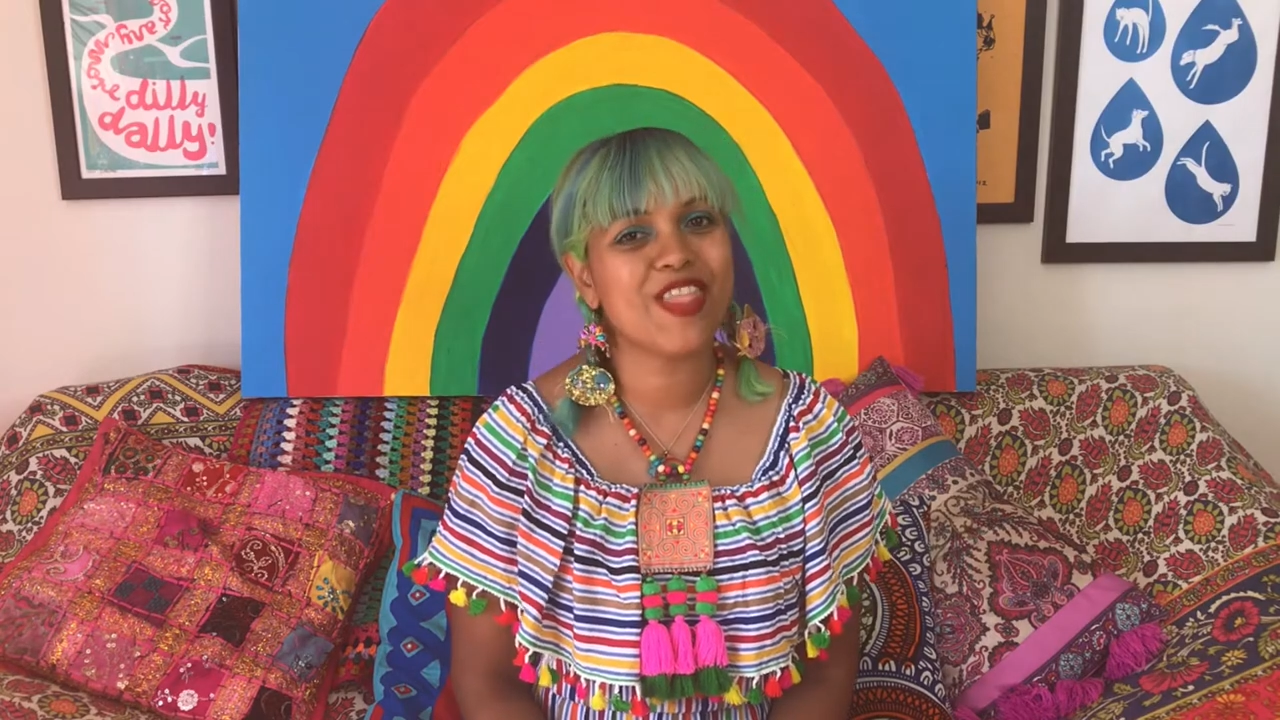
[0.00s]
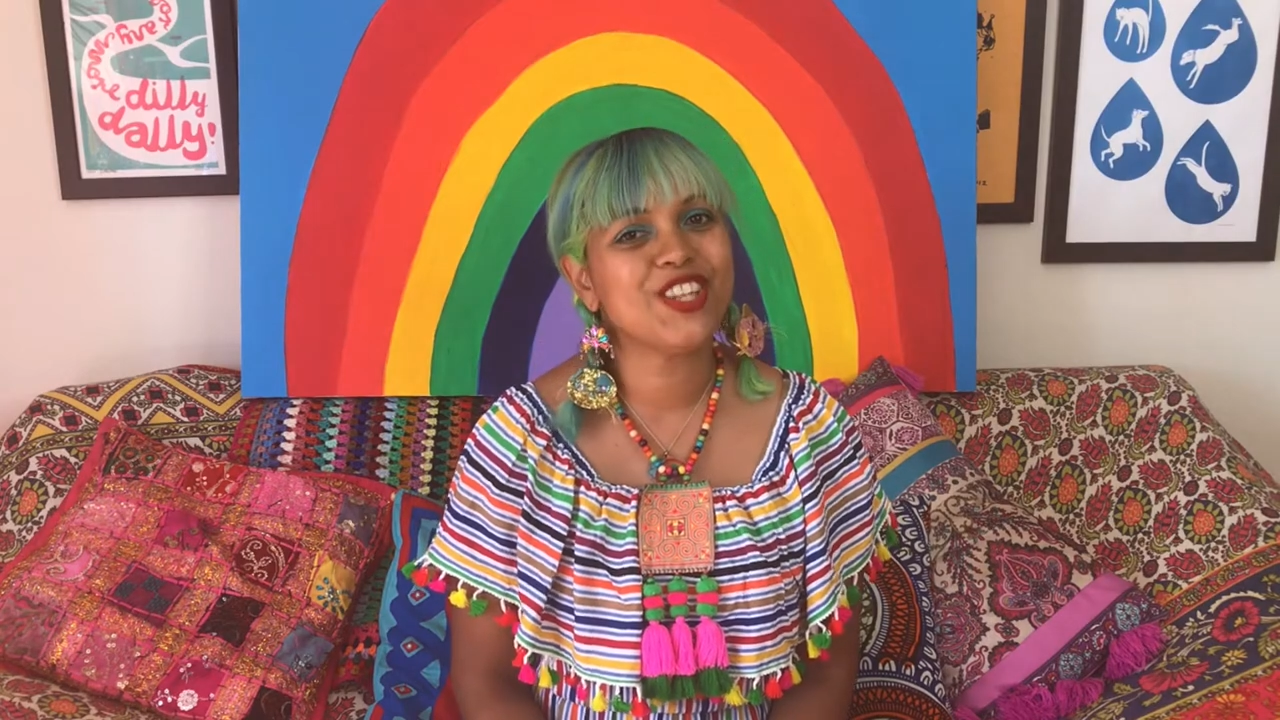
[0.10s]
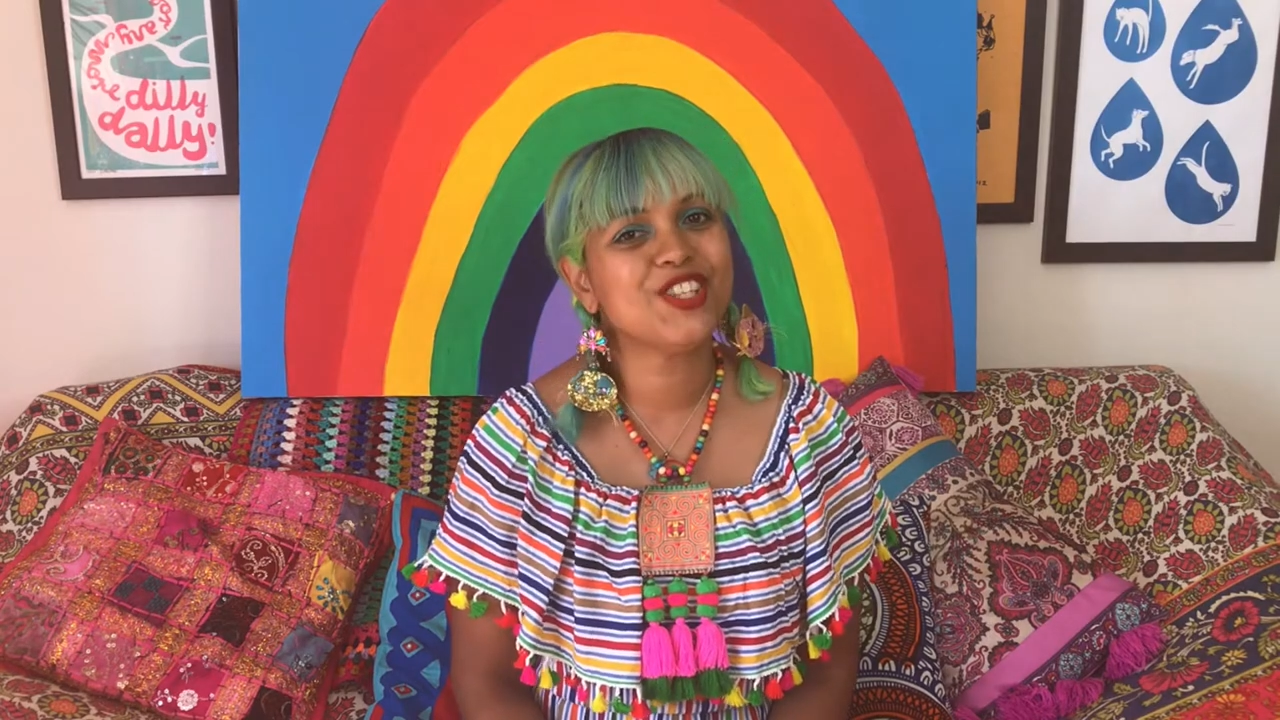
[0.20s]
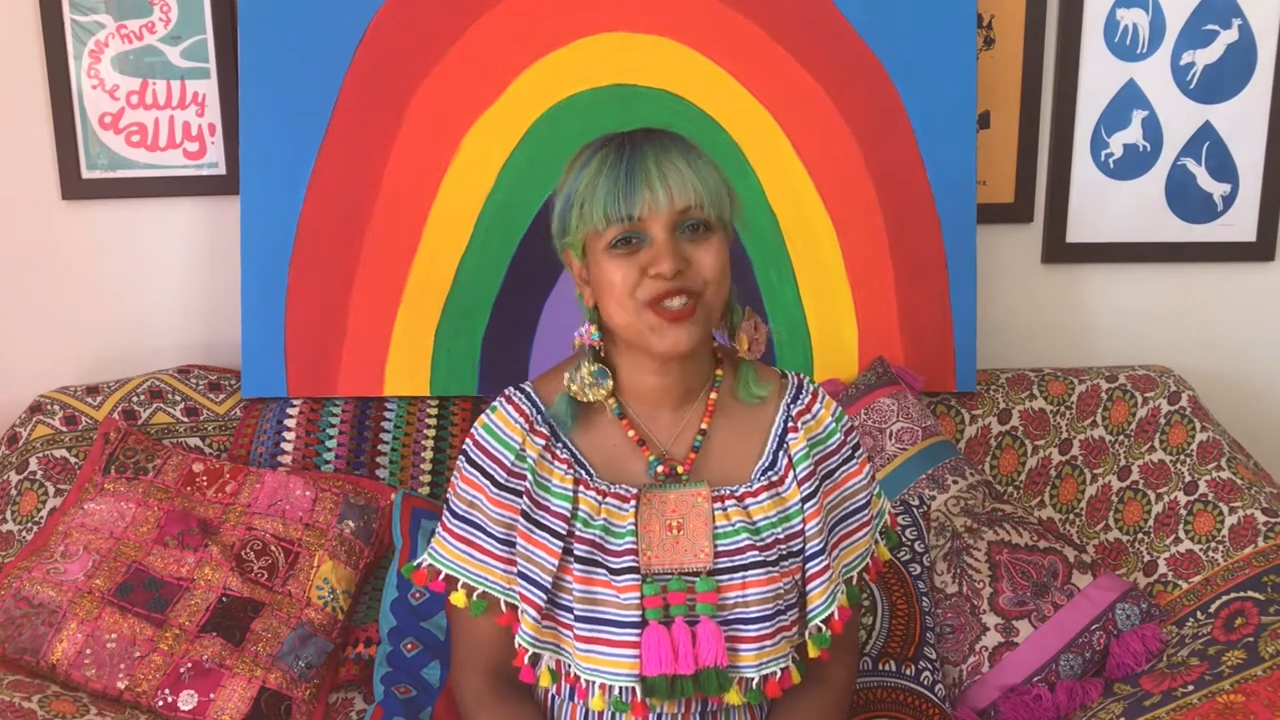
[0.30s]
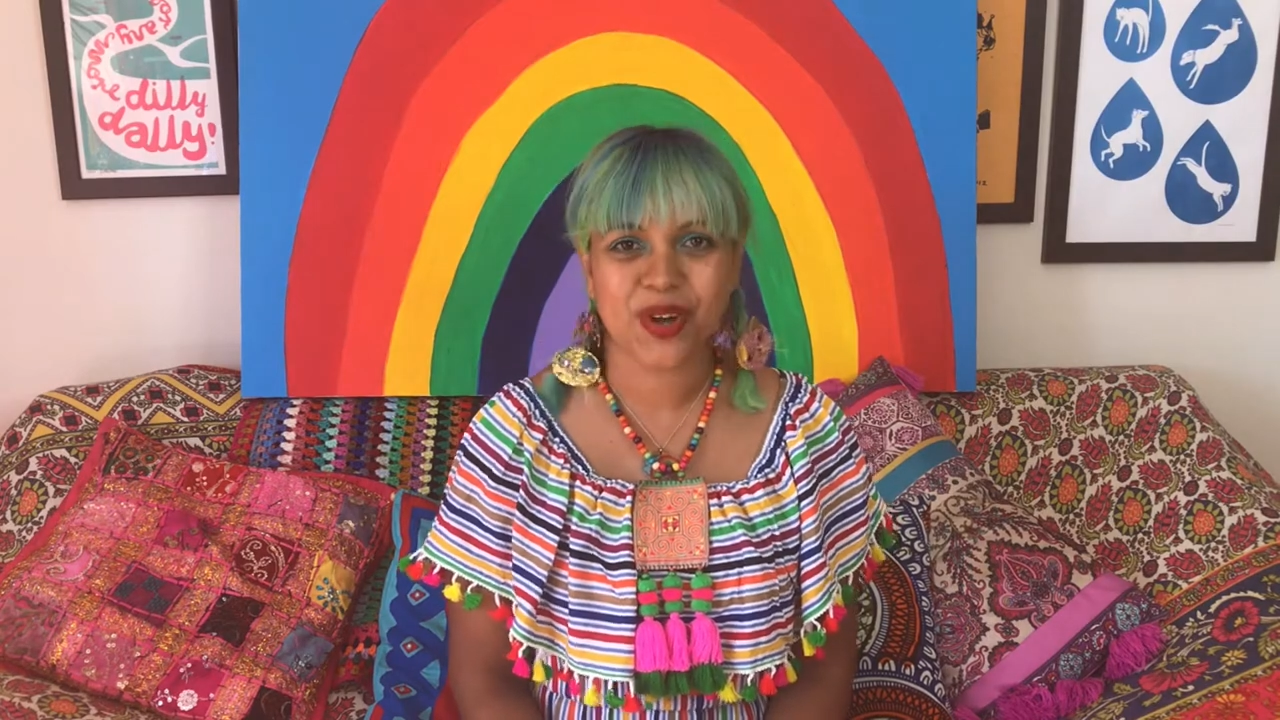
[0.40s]

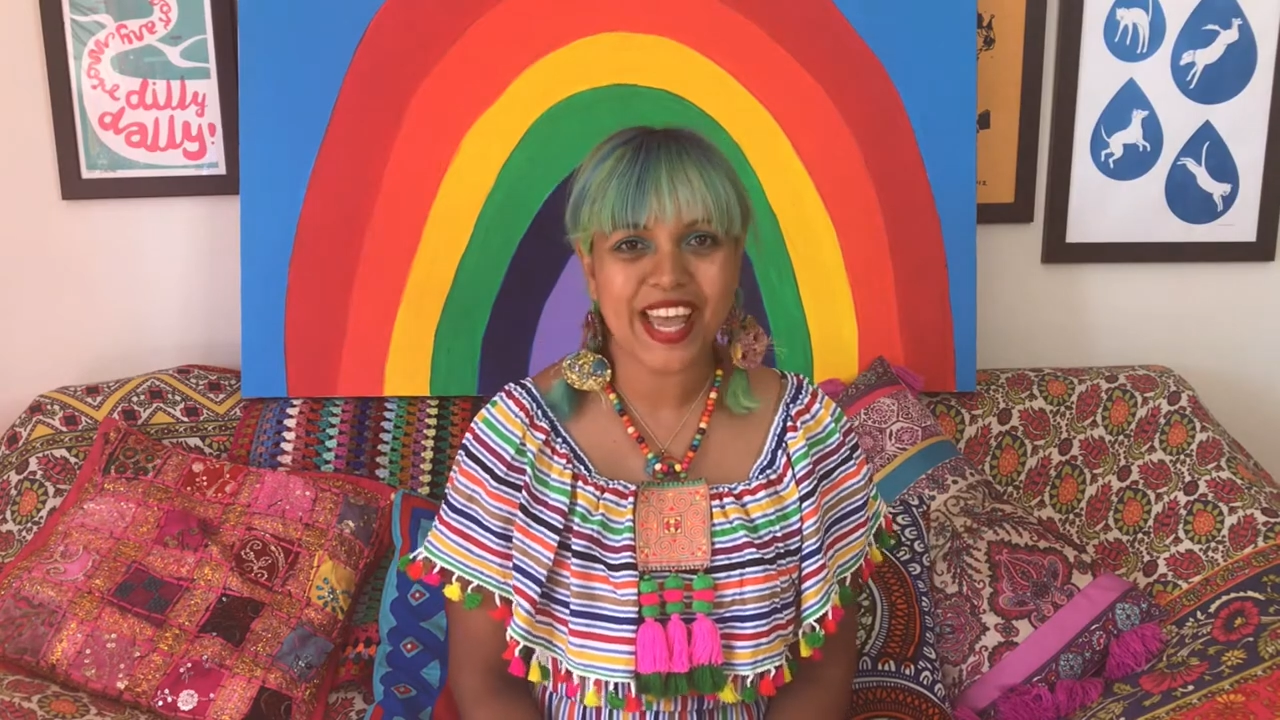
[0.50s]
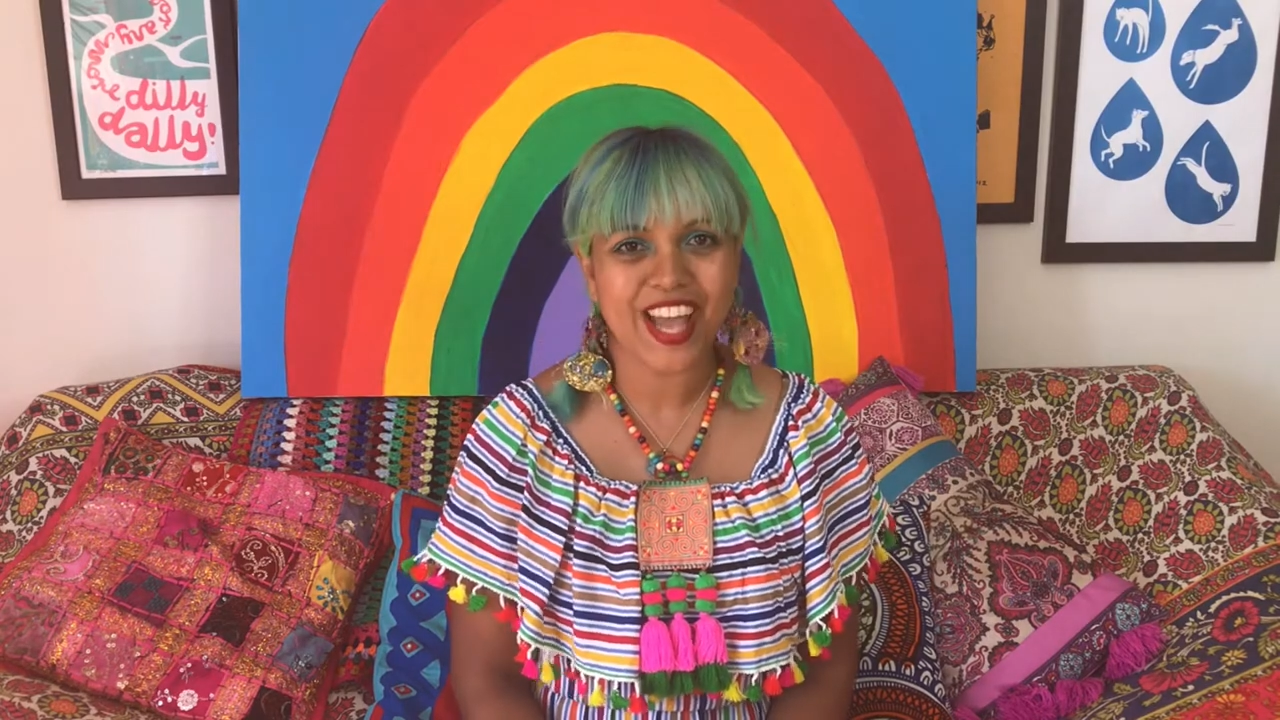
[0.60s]
joy